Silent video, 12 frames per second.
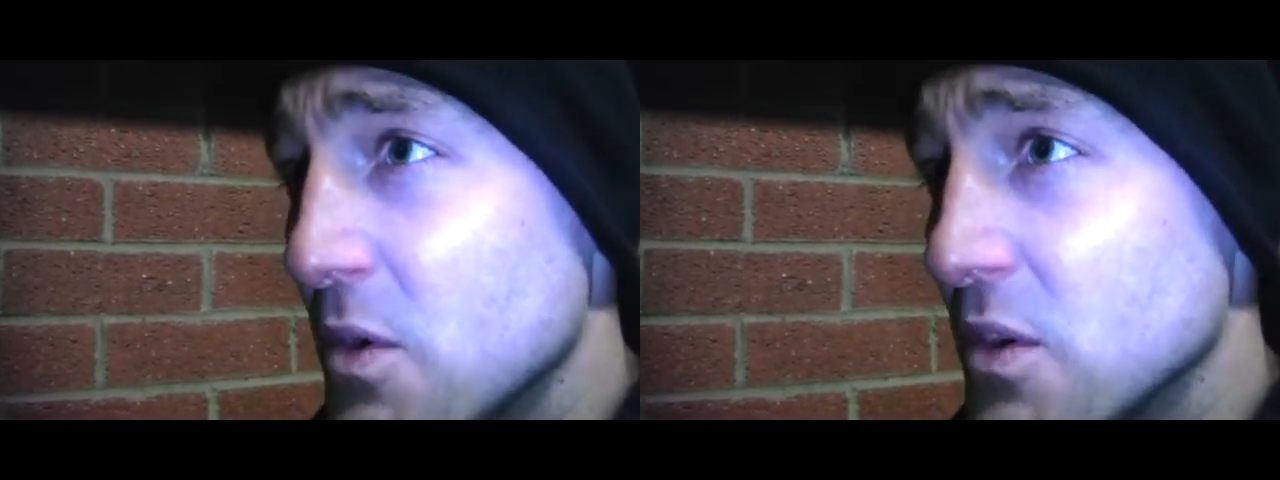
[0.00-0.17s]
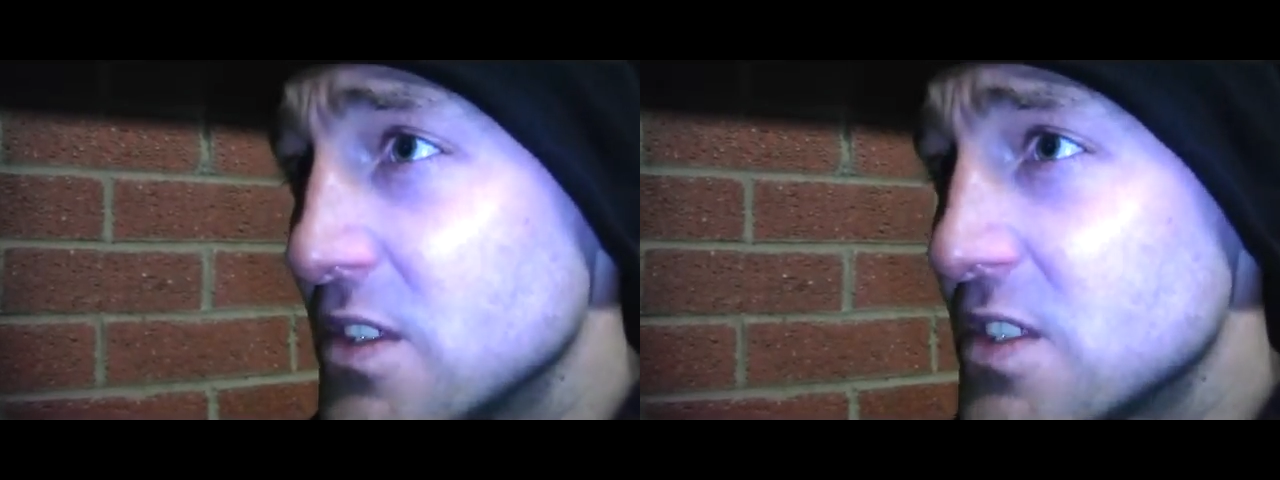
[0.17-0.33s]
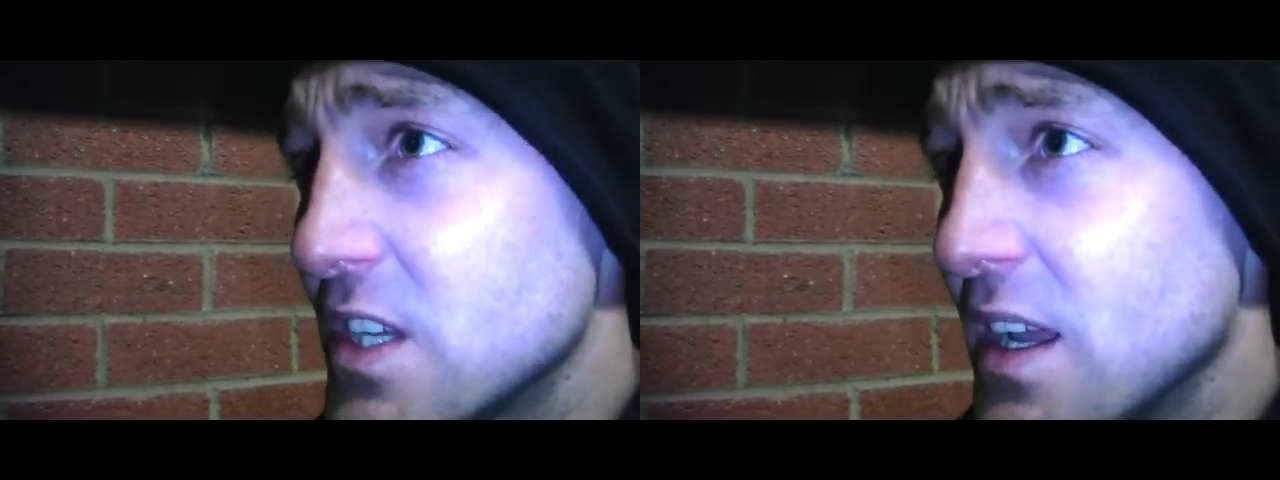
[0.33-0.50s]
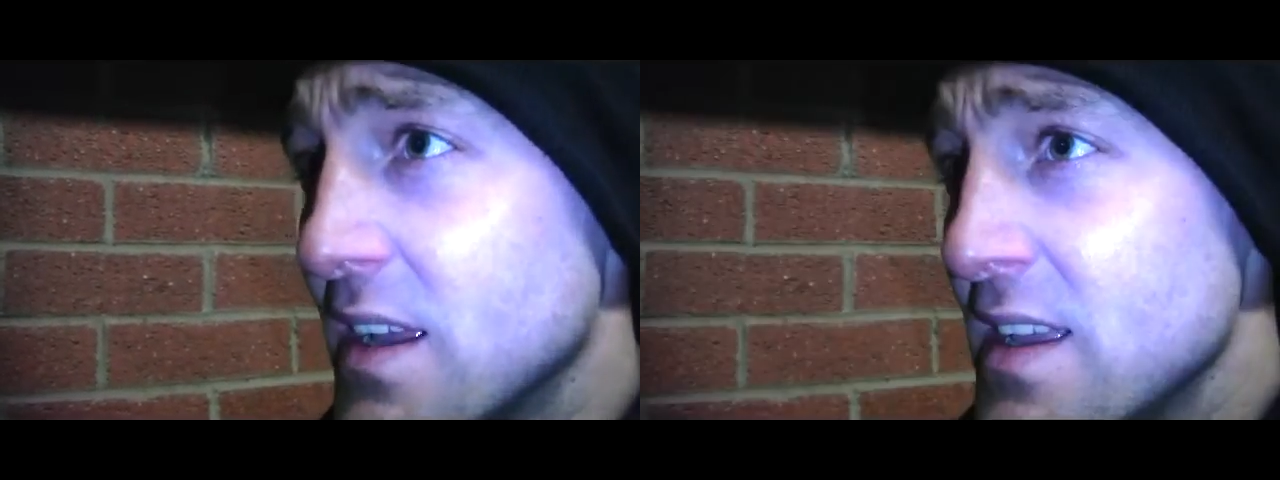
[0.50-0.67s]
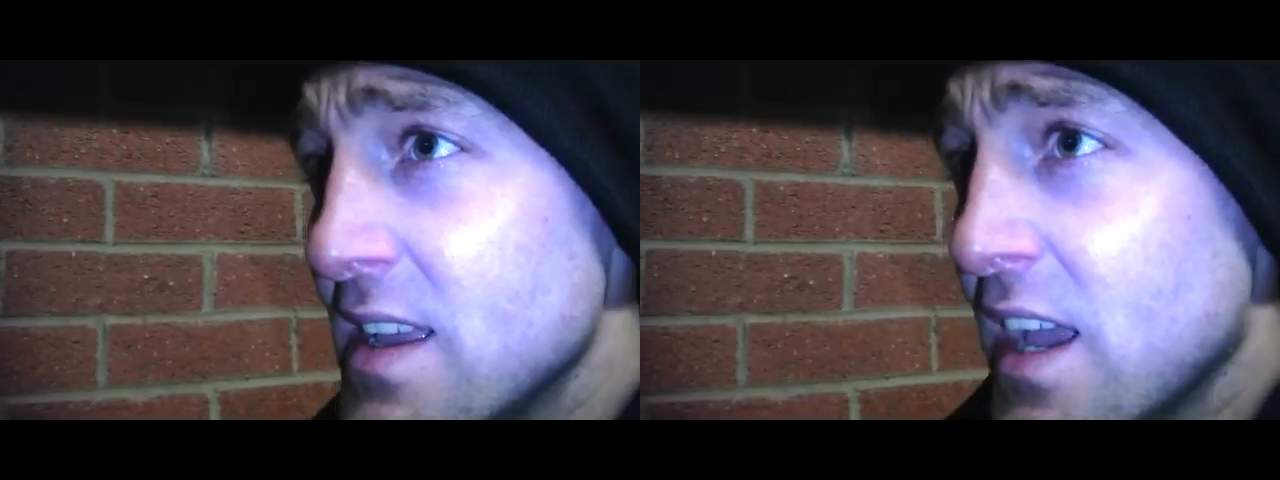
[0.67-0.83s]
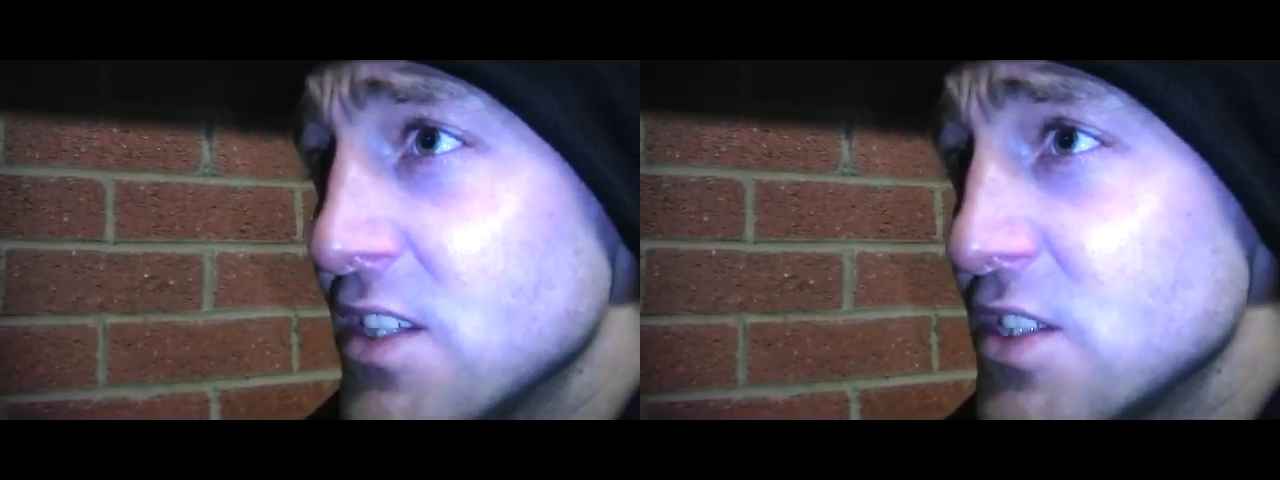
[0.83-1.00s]
But
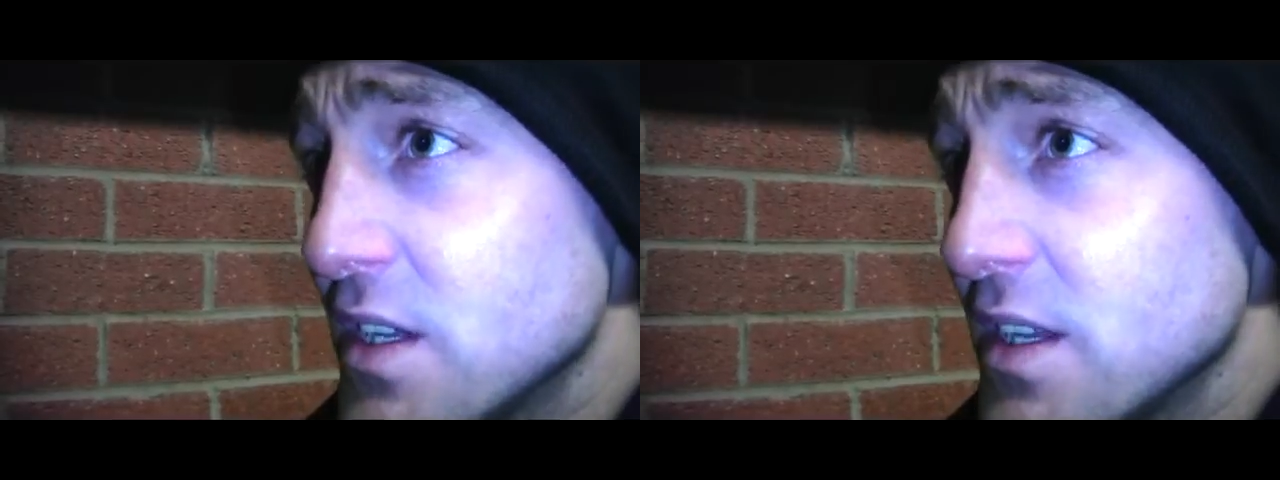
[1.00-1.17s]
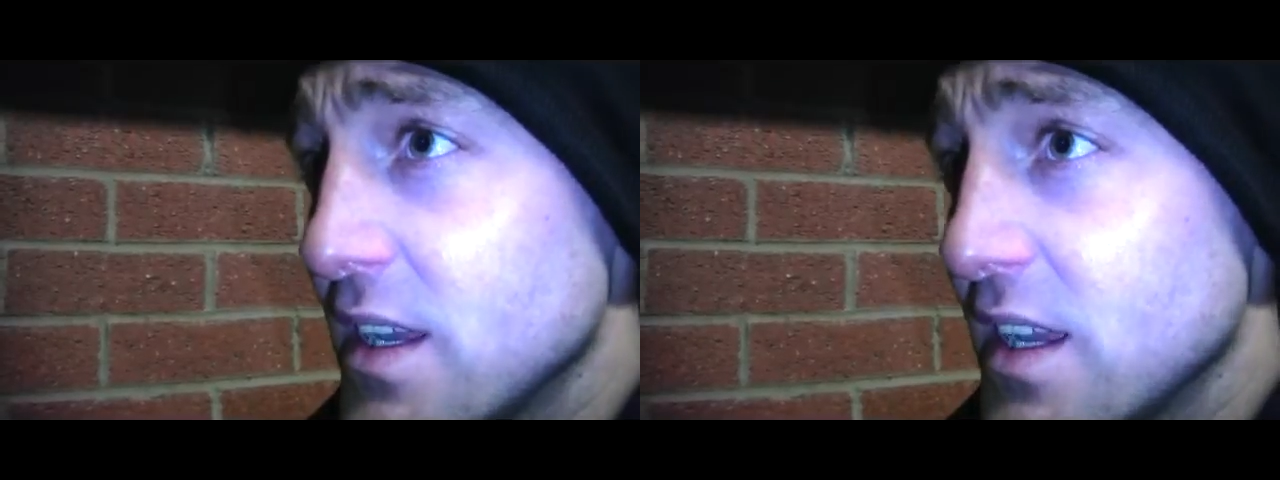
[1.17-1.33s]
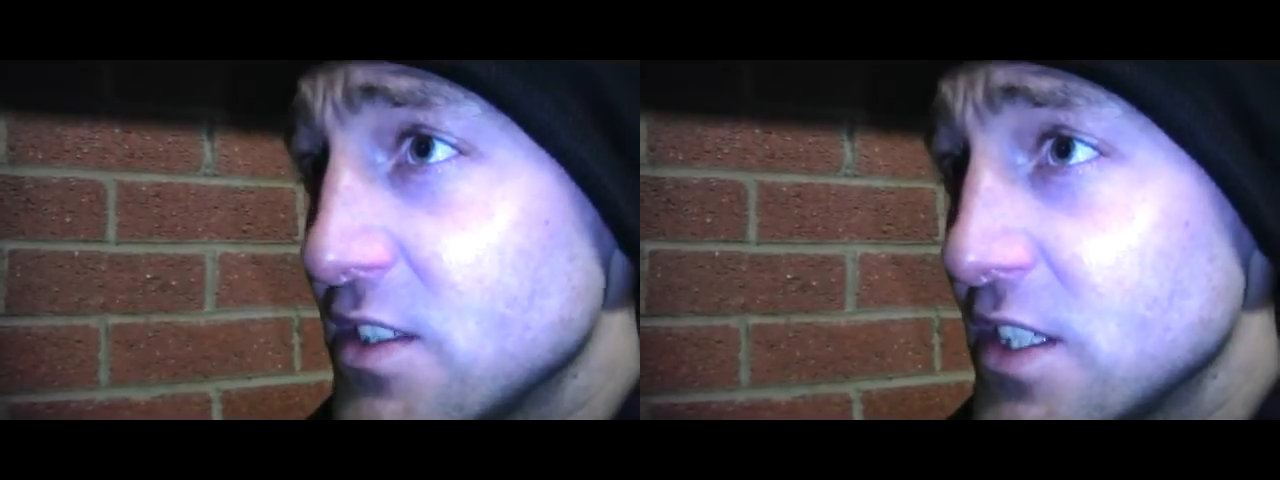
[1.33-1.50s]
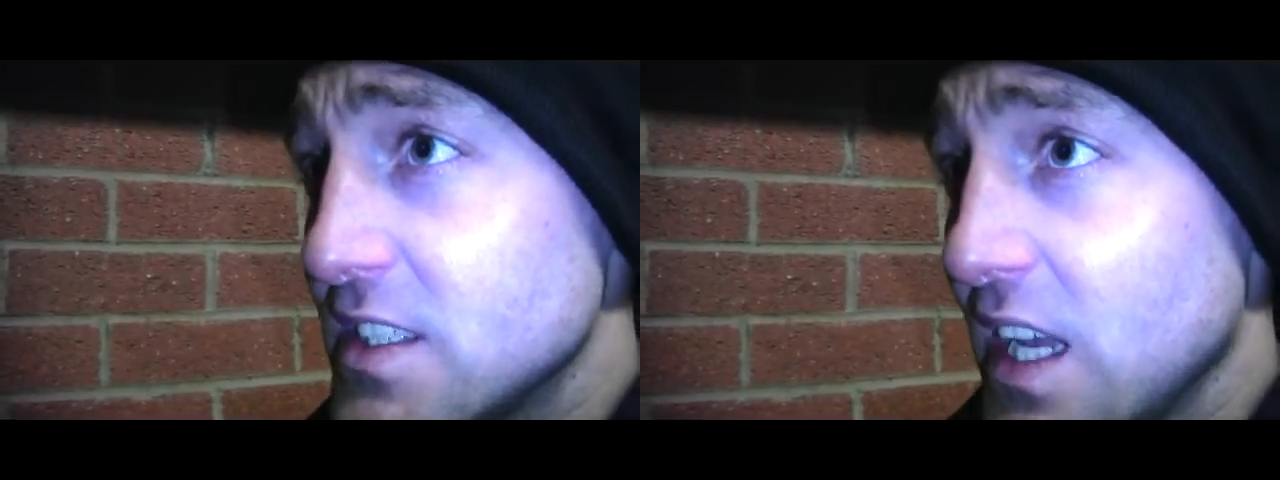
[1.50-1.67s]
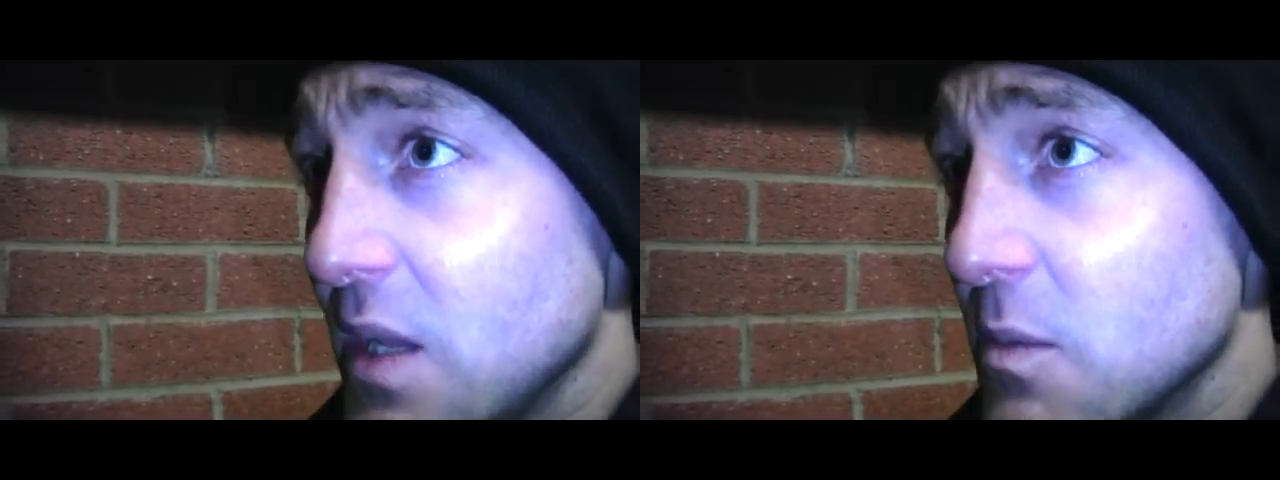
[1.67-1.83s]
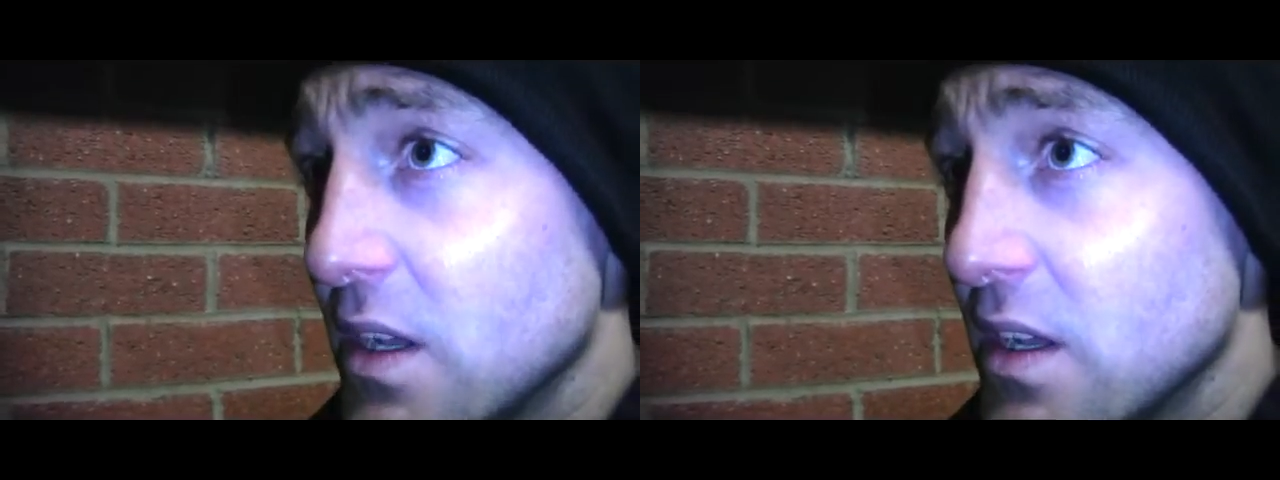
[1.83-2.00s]
as a
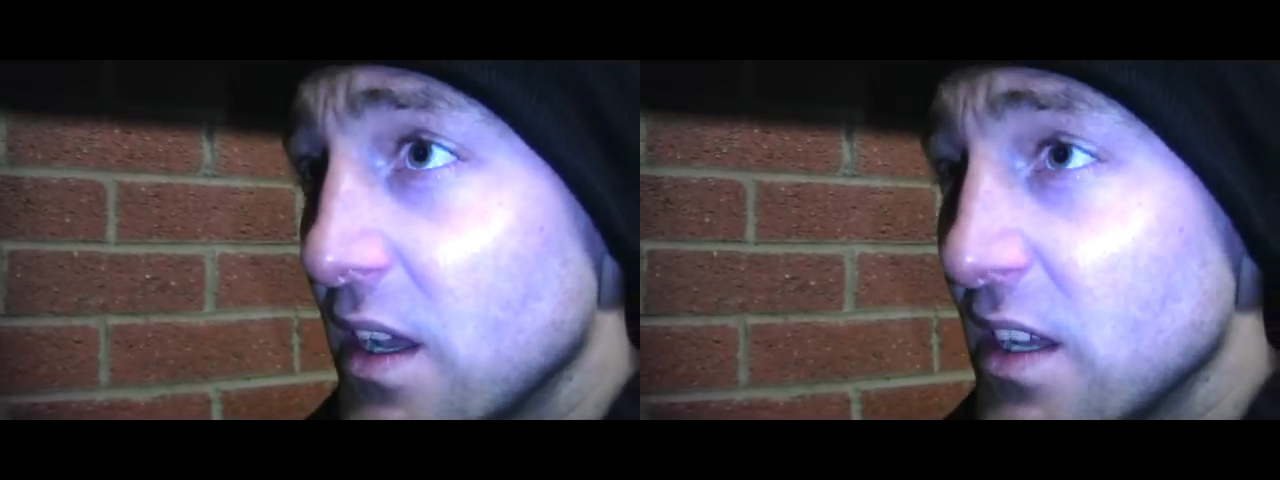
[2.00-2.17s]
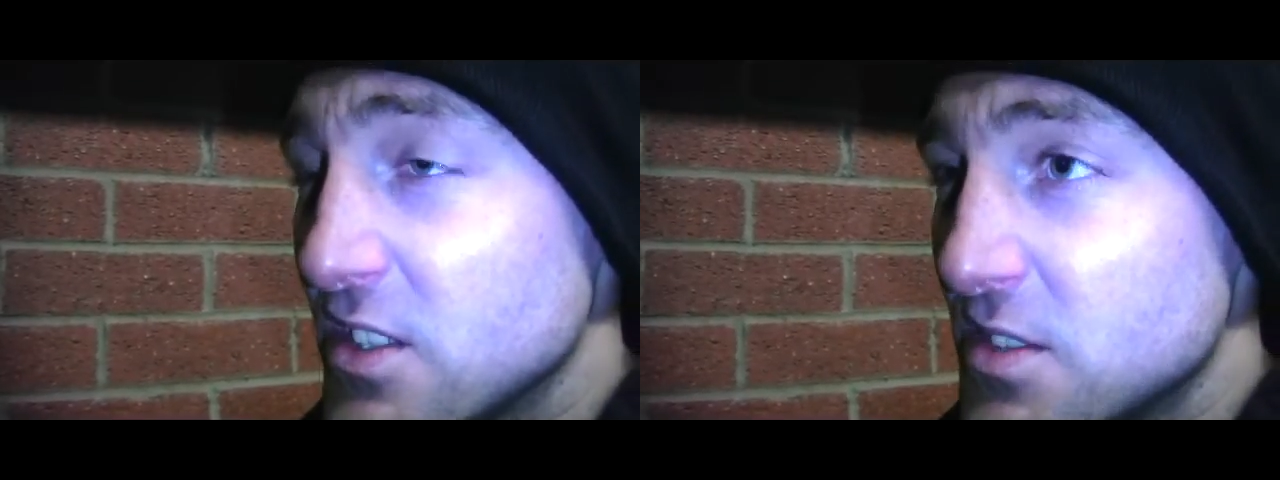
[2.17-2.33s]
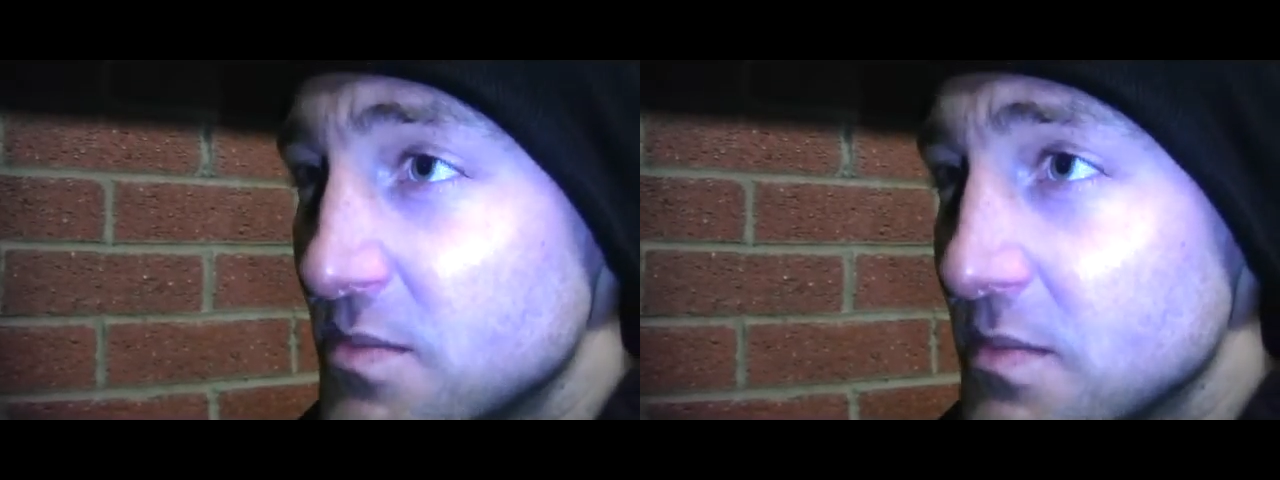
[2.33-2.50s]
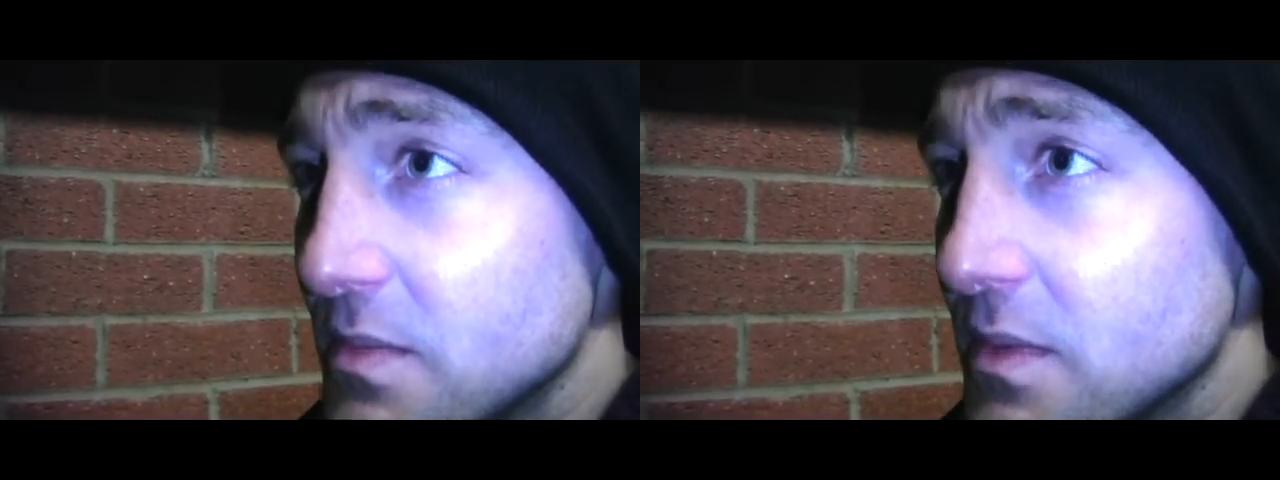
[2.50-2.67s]
team and as